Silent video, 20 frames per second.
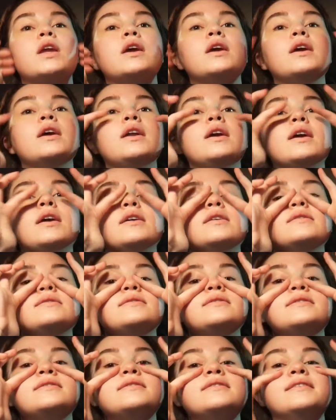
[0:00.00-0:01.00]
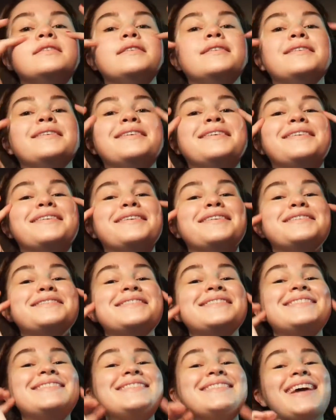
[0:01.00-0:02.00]
It is
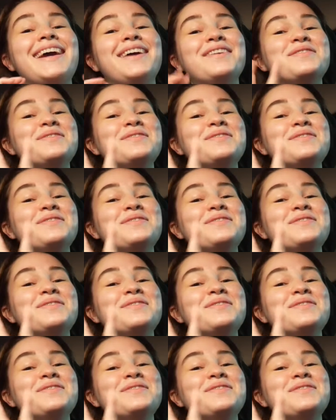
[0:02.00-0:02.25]
day